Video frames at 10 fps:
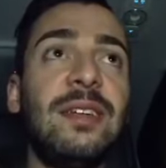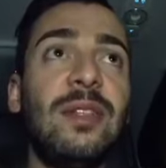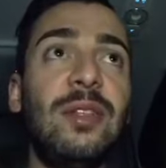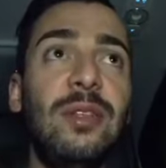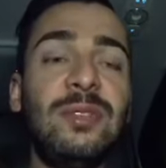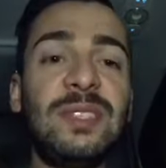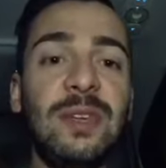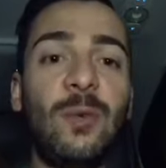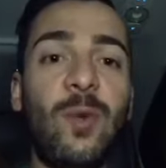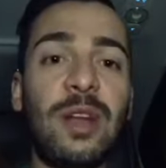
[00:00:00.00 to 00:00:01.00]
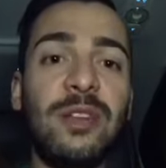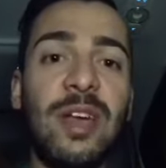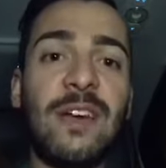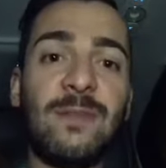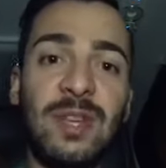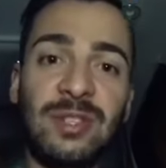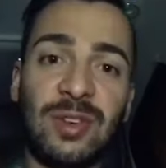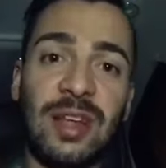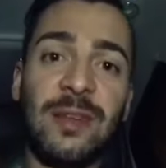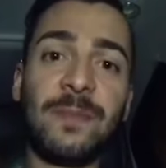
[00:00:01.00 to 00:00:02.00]
losing what you have been
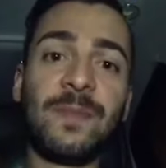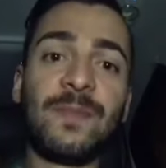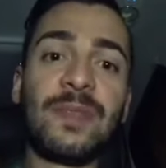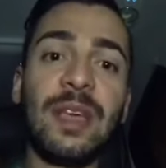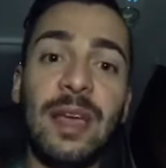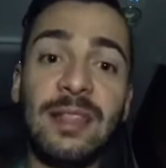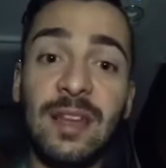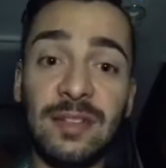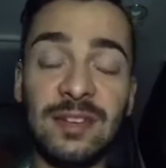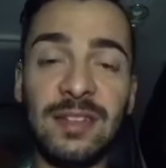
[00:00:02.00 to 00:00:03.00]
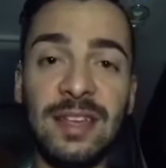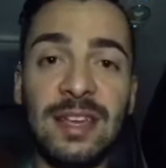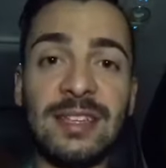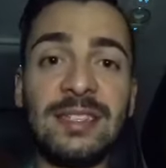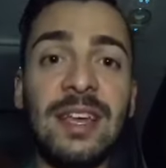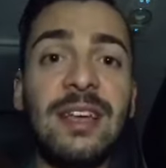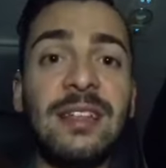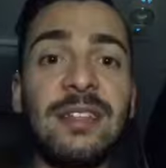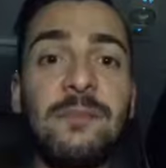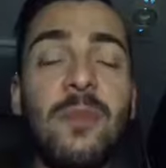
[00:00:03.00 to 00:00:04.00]
training. And the other thing is,
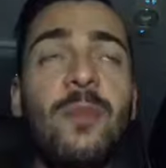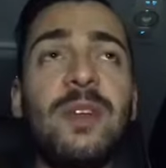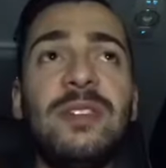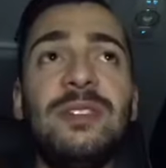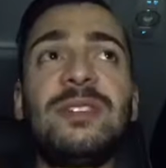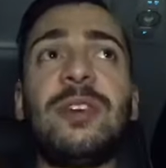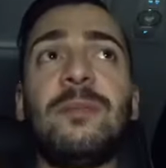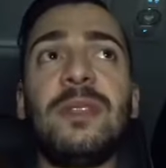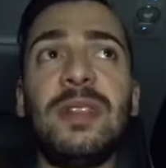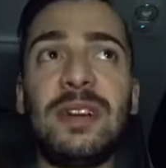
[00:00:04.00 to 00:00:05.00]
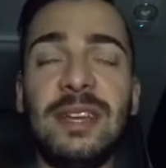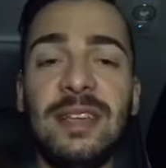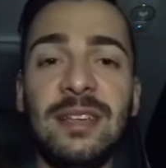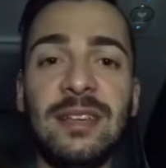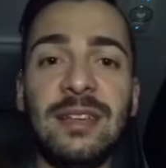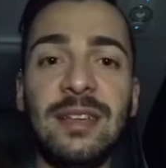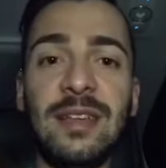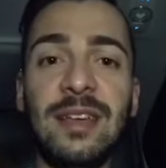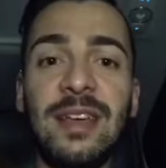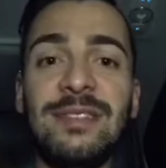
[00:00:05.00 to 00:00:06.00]
the moment you stop learning,
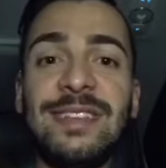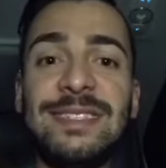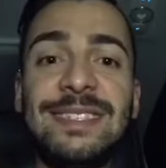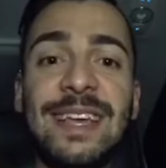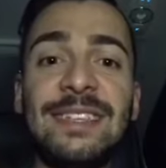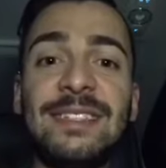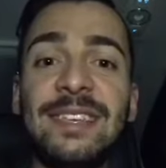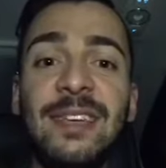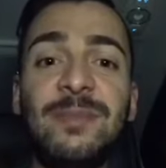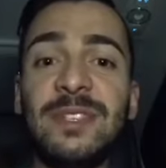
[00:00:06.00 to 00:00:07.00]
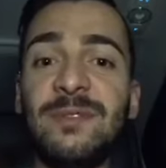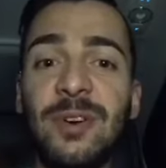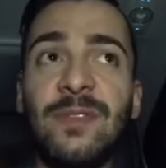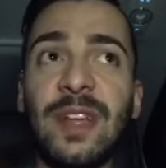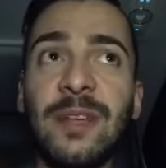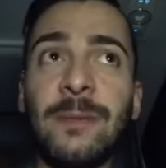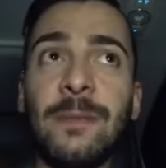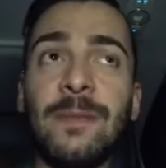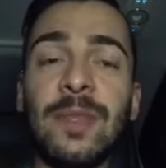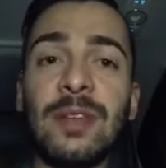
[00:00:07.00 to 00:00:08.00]
the dance keeps evolving.
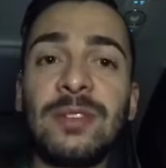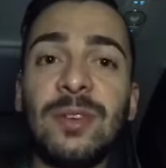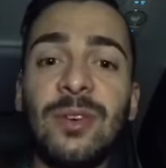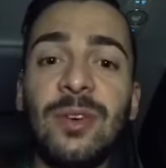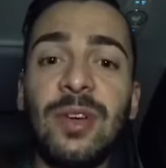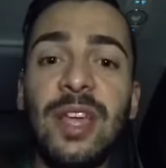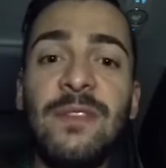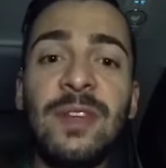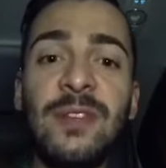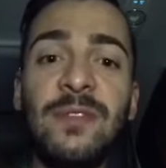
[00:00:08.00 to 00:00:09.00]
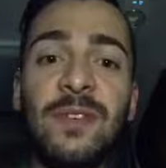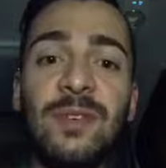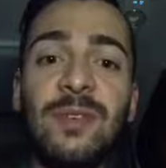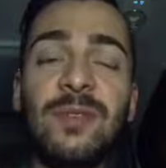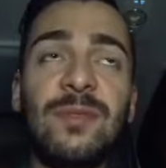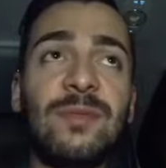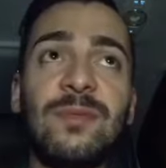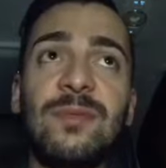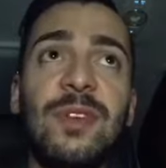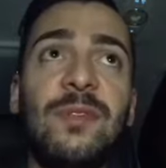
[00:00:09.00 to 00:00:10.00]
So even if you
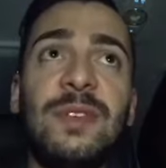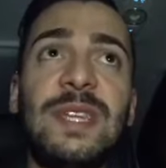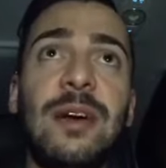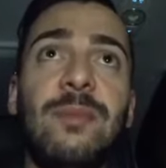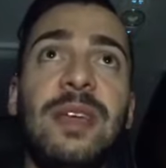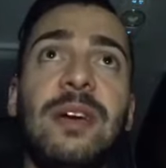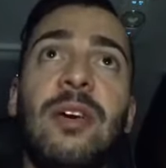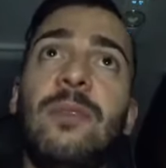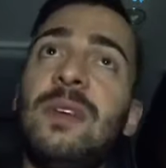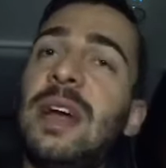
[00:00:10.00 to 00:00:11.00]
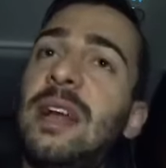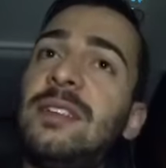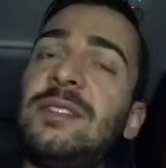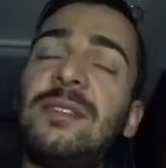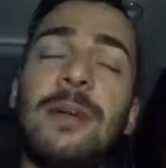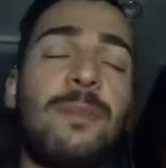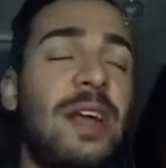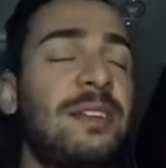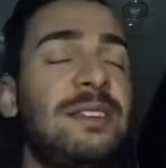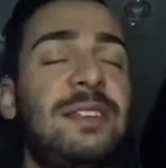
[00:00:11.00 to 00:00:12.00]
tell me, oh, but Alisson, I
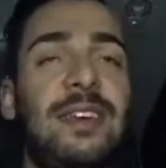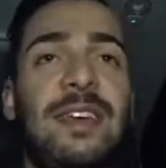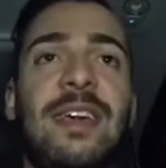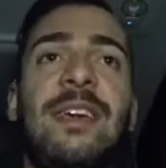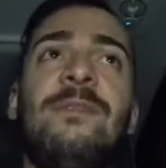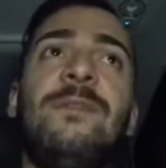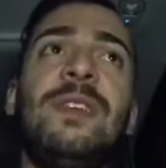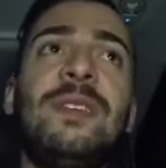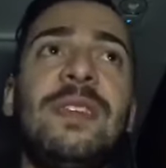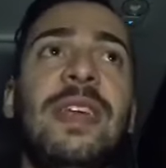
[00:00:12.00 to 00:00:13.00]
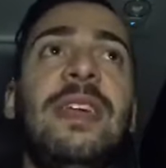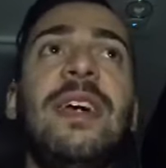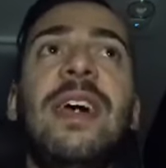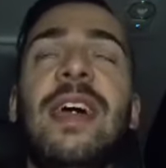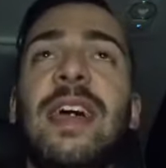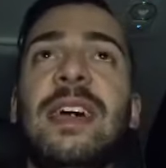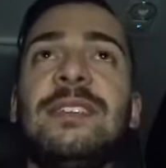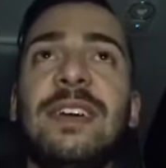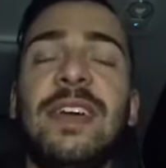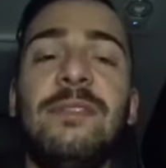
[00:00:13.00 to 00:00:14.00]
practice everything
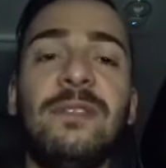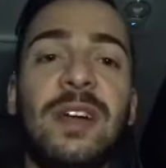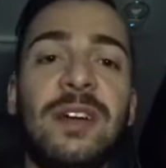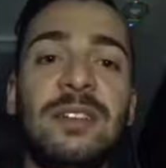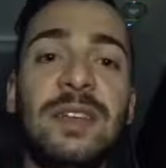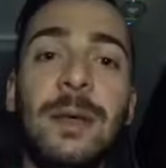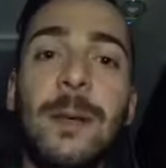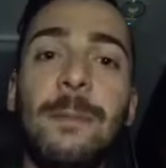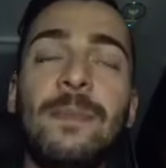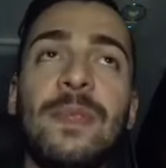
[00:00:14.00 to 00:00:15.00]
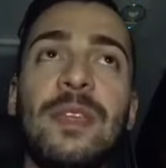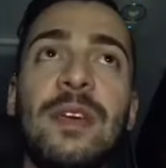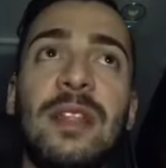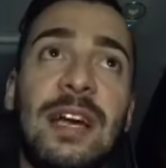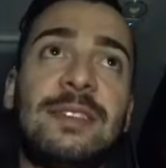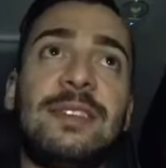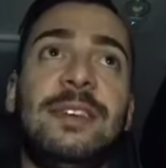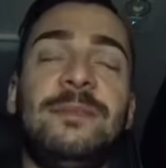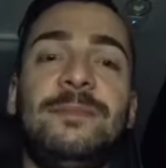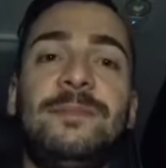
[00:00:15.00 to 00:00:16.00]
as I have learned last year.